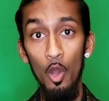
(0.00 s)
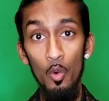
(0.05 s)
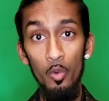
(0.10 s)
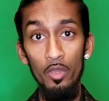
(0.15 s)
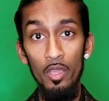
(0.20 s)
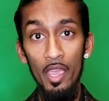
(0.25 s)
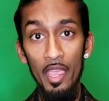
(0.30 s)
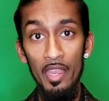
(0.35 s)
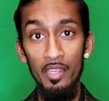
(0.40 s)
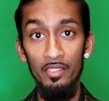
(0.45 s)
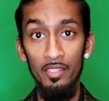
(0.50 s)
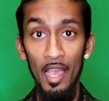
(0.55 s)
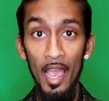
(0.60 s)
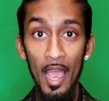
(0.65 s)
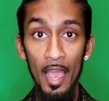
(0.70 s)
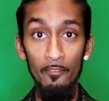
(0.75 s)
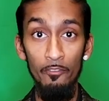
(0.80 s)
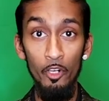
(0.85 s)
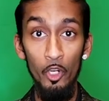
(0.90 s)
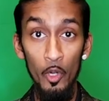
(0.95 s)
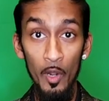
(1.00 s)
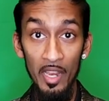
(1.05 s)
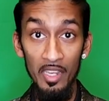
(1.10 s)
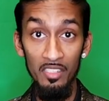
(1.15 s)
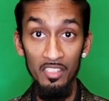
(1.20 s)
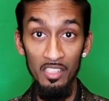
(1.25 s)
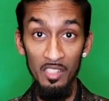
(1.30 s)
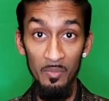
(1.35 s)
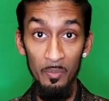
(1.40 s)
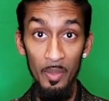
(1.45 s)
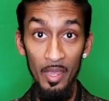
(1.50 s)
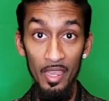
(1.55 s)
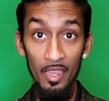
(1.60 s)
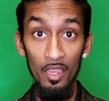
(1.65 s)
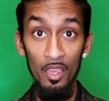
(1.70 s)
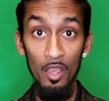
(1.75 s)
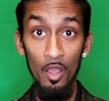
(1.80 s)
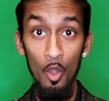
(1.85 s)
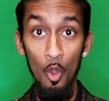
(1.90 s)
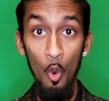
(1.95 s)
okay to have crazy
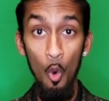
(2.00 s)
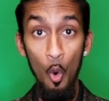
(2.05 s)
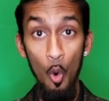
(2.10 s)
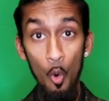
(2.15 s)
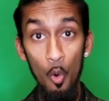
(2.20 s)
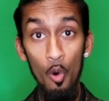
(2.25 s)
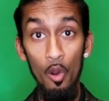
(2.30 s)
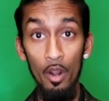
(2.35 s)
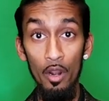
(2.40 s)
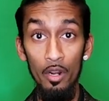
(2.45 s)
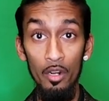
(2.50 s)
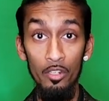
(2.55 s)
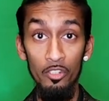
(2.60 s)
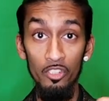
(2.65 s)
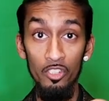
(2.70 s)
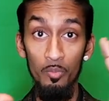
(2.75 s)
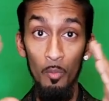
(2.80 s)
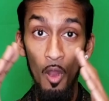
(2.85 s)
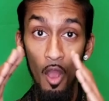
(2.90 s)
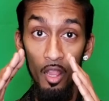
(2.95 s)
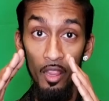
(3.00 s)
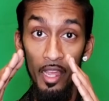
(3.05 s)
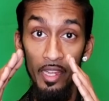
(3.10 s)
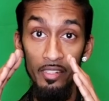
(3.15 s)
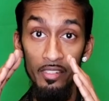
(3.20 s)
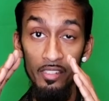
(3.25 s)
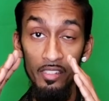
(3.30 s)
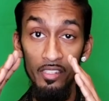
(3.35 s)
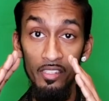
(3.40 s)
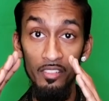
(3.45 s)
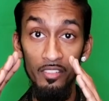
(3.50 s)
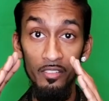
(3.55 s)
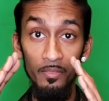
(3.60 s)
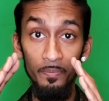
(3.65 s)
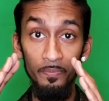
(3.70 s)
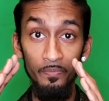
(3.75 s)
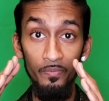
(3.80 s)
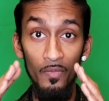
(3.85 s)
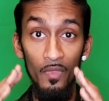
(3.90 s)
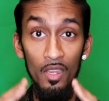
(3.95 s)
big or small ideas,
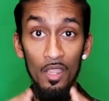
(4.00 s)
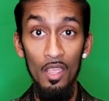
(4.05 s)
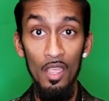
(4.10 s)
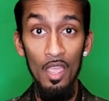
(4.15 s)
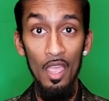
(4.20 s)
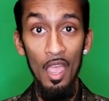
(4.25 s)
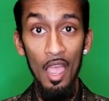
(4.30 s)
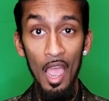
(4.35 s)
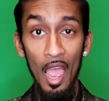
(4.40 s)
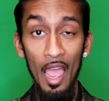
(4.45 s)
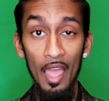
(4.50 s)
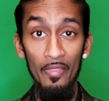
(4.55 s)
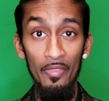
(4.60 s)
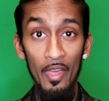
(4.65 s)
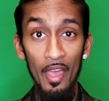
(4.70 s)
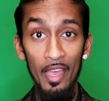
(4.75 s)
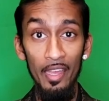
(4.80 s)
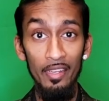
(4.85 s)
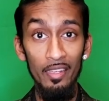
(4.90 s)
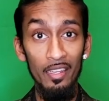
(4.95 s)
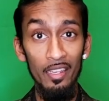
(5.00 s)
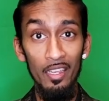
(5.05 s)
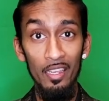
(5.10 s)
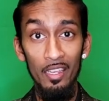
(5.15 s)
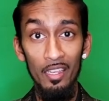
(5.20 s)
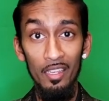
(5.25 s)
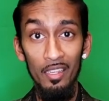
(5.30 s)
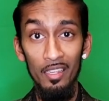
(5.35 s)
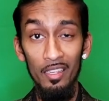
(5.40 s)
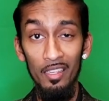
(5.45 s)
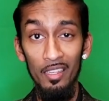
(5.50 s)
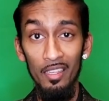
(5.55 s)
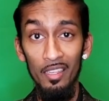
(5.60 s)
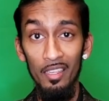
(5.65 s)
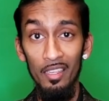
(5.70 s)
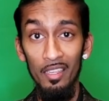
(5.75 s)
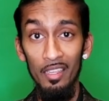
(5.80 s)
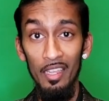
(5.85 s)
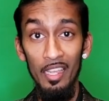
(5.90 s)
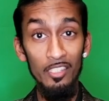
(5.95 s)
and that
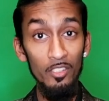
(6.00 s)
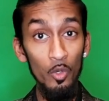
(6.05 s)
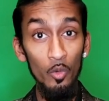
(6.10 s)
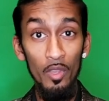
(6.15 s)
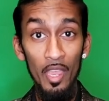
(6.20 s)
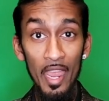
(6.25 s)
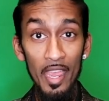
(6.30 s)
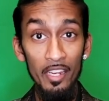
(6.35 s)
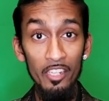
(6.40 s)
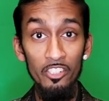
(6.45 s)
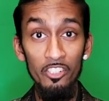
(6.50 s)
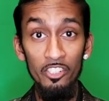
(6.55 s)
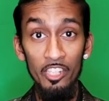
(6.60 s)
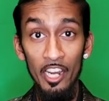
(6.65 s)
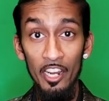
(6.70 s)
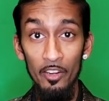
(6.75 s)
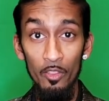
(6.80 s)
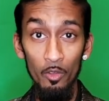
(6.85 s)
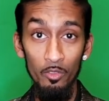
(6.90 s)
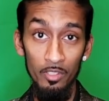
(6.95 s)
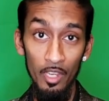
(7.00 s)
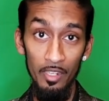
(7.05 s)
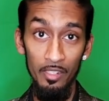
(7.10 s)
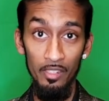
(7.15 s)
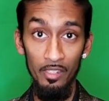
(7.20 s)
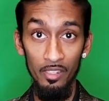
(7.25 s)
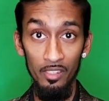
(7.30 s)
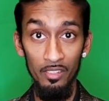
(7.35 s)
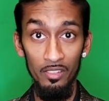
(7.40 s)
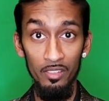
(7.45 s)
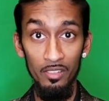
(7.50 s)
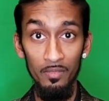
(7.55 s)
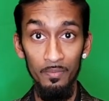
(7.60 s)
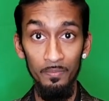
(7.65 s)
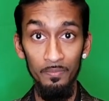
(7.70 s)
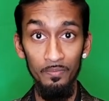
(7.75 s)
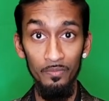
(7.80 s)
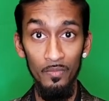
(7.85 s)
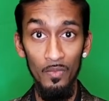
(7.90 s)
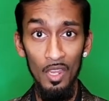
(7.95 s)
it's okay to share those ideas,
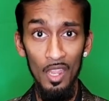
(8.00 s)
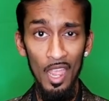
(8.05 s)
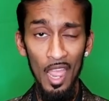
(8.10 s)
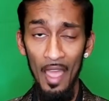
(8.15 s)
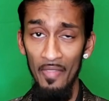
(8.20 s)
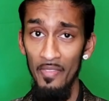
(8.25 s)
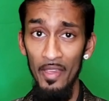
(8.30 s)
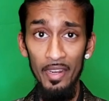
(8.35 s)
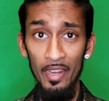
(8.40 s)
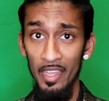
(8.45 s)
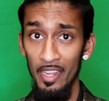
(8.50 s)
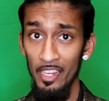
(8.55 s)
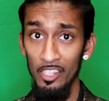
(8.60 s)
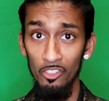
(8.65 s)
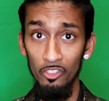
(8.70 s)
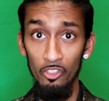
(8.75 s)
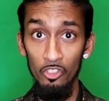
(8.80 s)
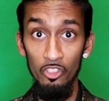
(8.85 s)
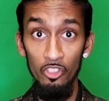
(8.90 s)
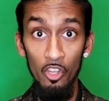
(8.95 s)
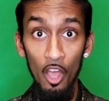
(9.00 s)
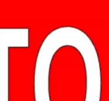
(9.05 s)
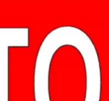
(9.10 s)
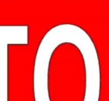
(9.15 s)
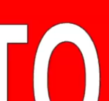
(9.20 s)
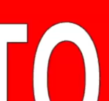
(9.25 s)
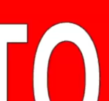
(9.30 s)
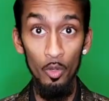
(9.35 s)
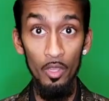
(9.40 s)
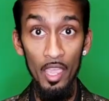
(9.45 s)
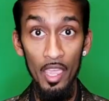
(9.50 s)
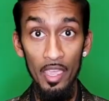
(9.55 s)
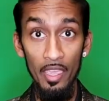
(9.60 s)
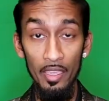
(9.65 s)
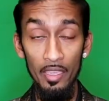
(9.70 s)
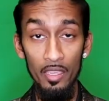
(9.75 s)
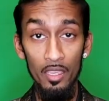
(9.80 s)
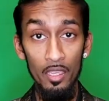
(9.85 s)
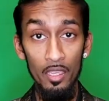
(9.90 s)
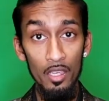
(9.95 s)
and that it is not okay
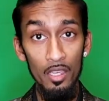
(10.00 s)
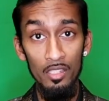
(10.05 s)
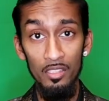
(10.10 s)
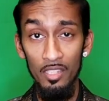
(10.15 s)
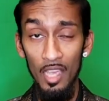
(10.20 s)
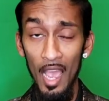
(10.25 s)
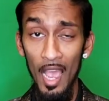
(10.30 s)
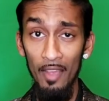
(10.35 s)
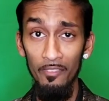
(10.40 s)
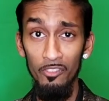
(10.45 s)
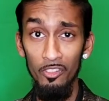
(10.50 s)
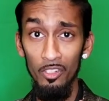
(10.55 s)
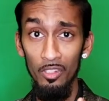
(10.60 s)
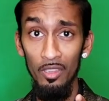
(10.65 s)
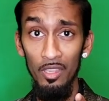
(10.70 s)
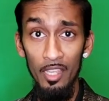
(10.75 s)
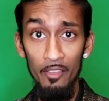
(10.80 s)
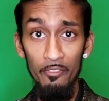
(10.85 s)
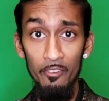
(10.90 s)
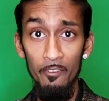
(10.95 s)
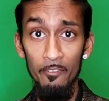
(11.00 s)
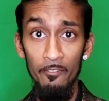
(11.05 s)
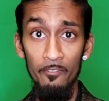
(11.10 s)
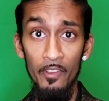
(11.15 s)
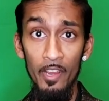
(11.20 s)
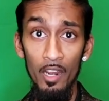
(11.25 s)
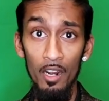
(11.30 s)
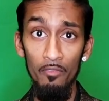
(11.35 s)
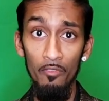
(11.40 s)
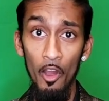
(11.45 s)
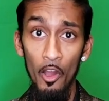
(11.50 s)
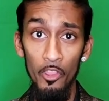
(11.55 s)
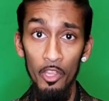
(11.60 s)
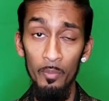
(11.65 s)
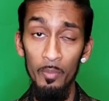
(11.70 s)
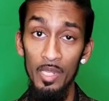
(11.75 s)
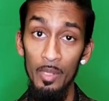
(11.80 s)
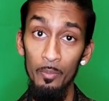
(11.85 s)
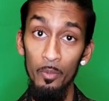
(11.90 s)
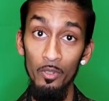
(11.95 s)
to have to live in fear of other
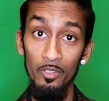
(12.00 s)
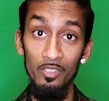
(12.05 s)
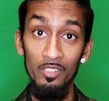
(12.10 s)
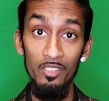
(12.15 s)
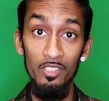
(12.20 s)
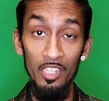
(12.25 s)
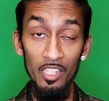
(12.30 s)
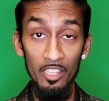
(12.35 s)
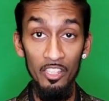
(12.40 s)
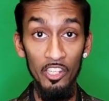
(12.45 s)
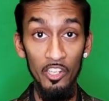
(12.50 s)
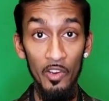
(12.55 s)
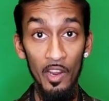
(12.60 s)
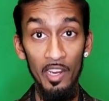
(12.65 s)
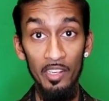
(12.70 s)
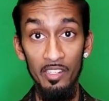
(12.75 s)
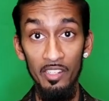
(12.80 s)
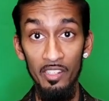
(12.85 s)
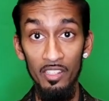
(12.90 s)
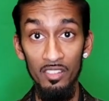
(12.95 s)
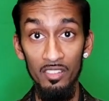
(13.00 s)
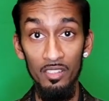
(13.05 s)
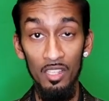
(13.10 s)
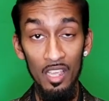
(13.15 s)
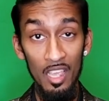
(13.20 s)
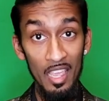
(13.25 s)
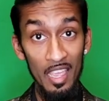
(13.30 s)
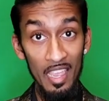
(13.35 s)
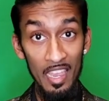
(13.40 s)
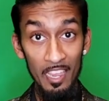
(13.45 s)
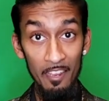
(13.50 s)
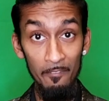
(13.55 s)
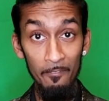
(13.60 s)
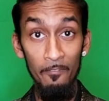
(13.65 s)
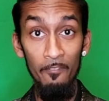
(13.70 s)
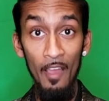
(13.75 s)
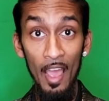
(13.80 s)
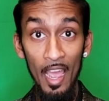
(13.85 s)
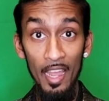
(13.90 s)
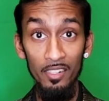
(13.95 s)
people stealing your ideas. In
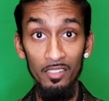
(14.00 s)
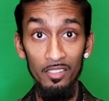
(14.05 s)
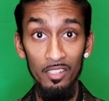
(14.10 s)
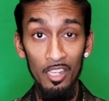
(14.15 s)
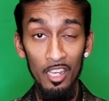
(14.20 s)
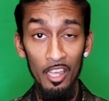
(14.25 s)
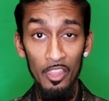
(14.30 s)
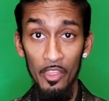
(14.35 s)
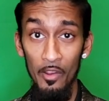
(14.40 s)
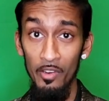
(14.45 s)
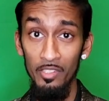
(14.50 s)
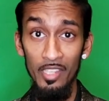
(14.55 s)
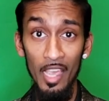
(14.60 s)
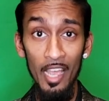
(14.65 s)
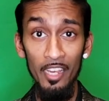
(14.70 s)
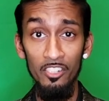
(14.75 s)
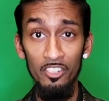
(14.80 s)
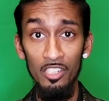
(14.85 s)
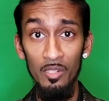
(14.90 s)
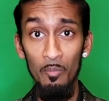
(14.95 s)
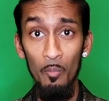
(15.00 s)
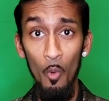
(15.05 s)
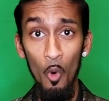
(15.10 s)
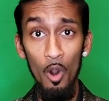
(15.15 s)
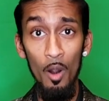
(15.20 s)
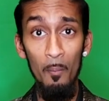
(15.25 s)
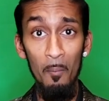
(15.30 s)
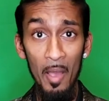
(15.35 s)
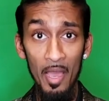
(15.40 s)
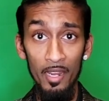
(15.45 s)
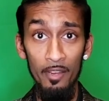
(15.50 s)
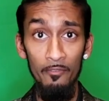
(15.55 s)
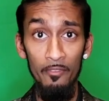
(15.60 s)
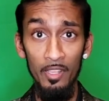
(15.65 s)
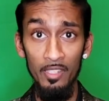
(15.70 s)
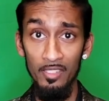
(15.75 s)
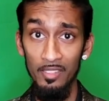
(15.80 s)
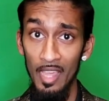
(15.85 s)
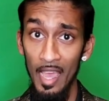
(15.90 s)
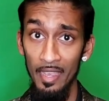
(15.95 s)
fact, there is actually more
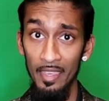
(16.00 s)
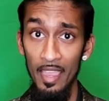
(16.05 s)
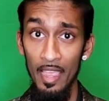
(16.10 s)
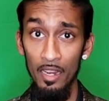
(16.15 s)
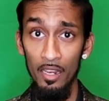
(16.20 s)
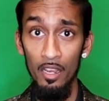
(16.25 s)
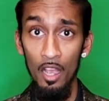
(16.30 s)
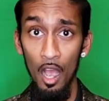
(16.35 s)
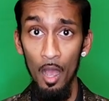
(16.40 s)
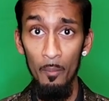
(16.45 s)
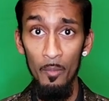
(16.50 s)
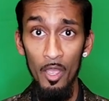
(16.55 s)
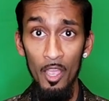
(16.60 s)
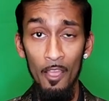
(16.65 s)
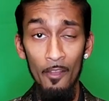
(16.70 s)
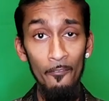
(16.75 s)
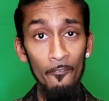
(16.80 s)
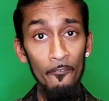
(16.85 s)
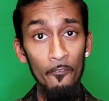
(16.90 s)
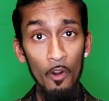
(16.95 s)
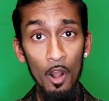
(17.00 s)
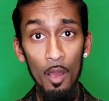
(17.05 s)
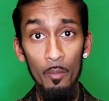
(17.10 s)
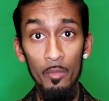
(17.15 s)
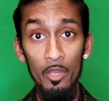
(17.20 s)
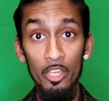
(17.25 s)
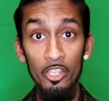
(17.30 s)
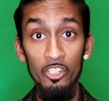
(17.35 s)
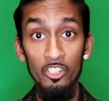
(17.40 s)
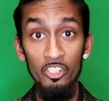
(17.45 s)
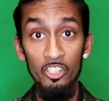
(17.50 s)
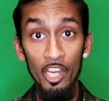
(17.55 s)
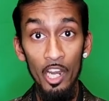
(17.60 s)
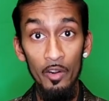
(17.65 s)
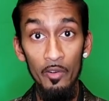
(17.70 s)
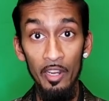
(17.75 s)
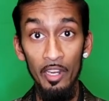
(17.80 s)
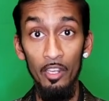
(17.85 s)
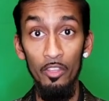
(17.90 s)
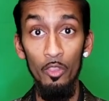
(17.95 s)
benefits that can come from
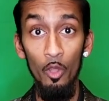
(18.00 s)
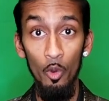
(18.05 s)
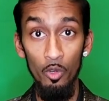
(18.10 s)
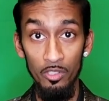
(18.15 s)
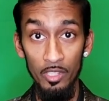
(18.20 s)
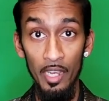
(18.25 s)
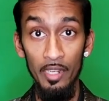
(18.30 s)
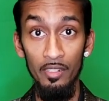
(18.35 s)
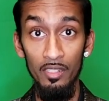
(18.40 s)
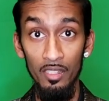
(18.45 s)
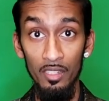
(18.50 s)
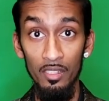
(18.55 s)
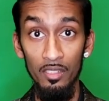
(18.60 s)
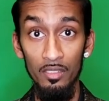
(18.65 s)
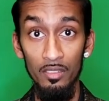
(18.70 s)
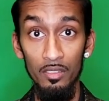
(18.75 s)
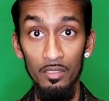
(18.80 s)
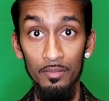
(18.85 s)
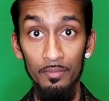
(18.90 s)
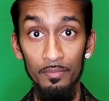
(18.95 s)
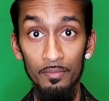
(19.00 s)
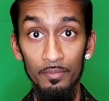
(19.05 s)
sharing those ideas.